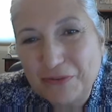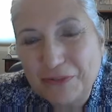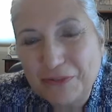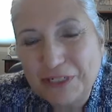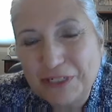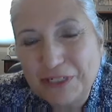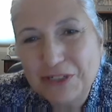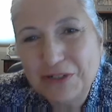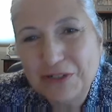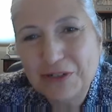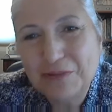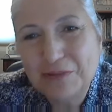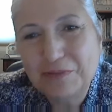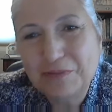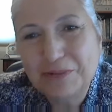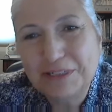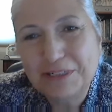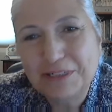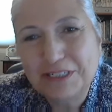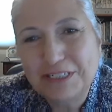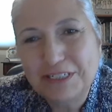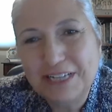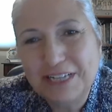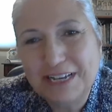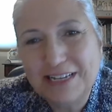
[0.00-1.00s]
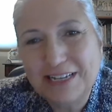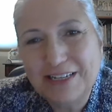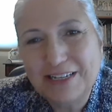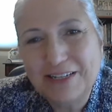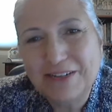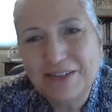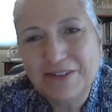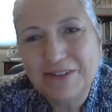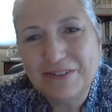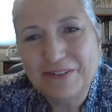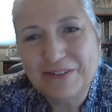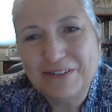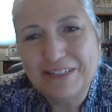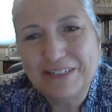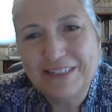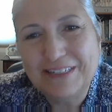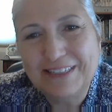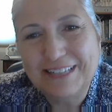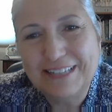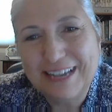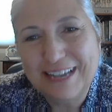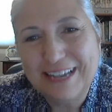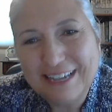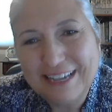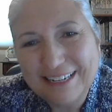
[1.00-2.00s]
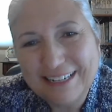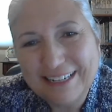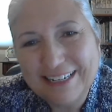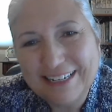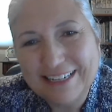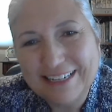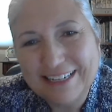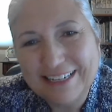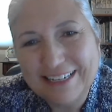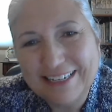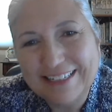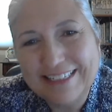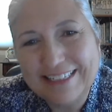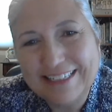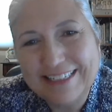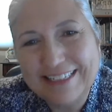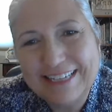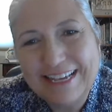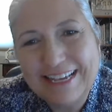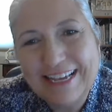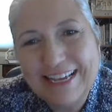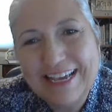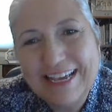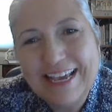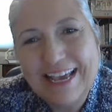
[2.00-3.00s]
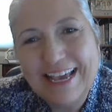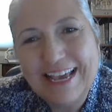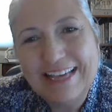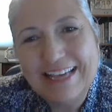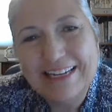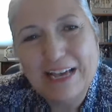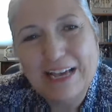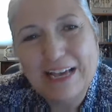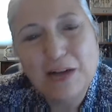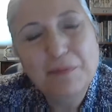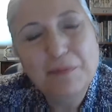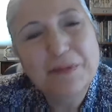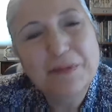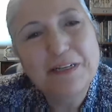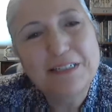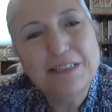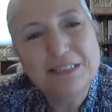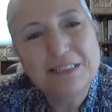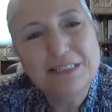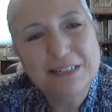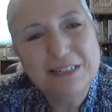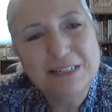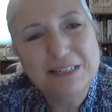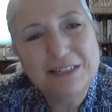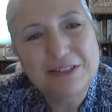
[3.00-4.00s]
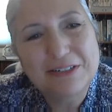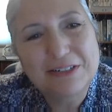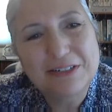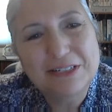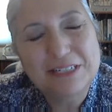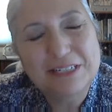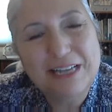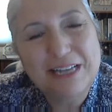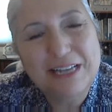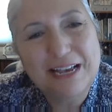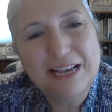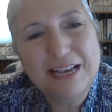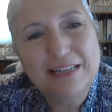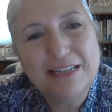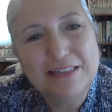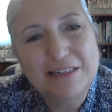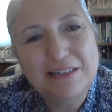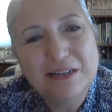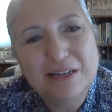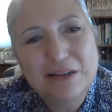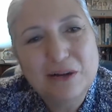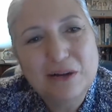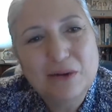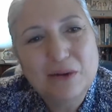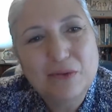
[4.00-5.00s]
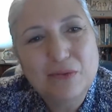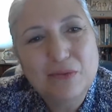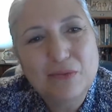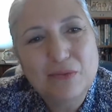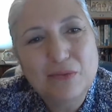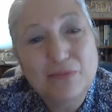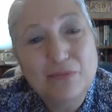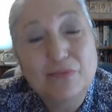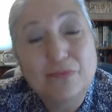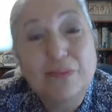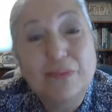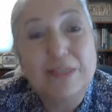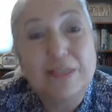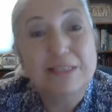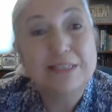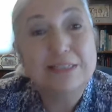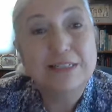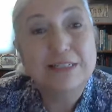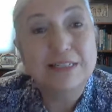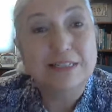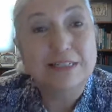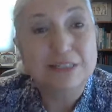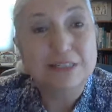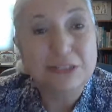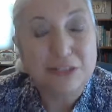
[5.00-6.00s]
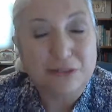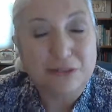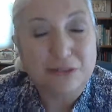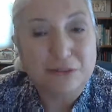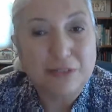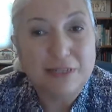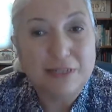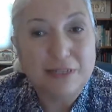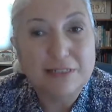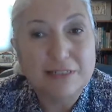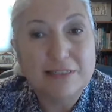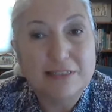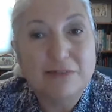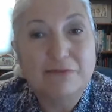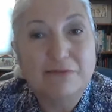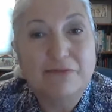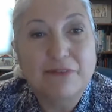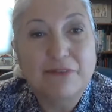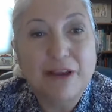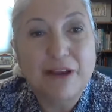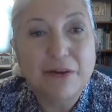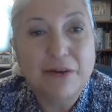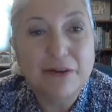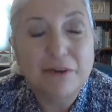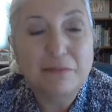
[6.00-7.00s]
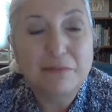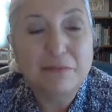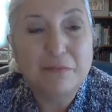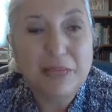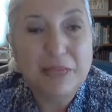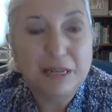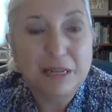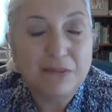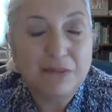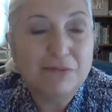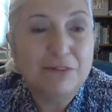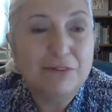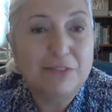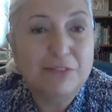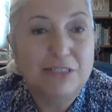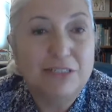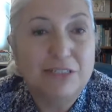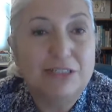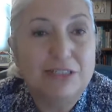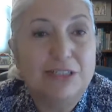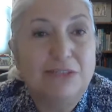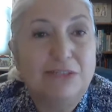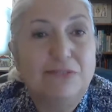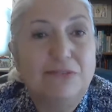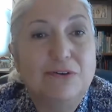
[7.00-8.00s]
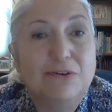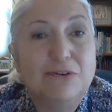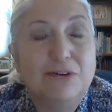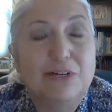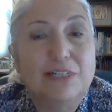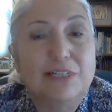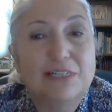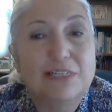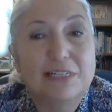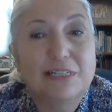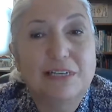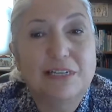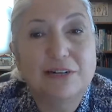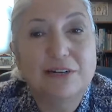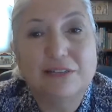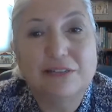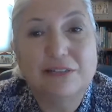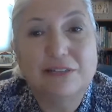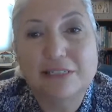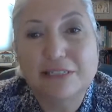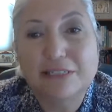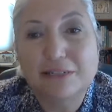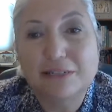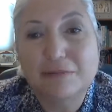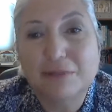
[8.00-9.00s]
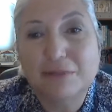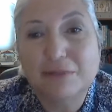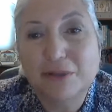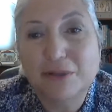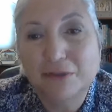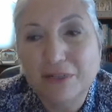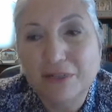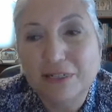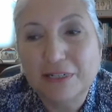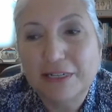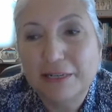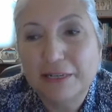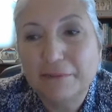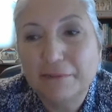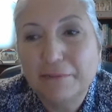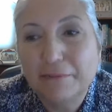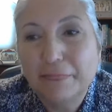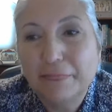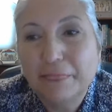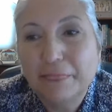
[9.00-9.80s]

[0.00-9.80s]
We sure appreciate you enlightening us and helping us to understand this issue that is a very meaningful issue for us here in this community.